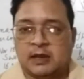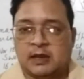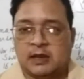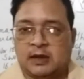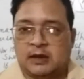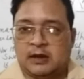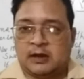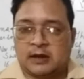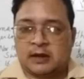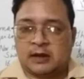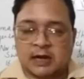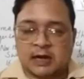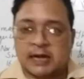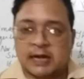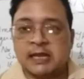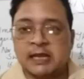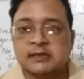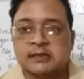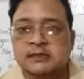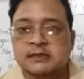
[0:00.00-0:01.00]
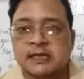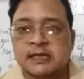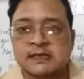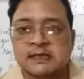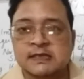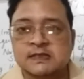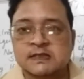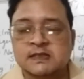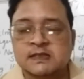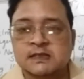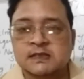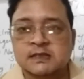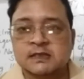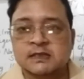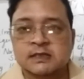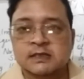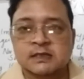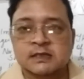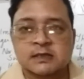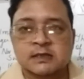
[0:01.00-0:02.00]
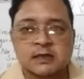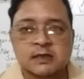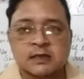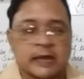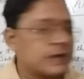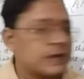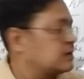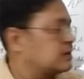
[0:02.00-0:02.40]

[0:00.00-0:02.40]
Regarding other things like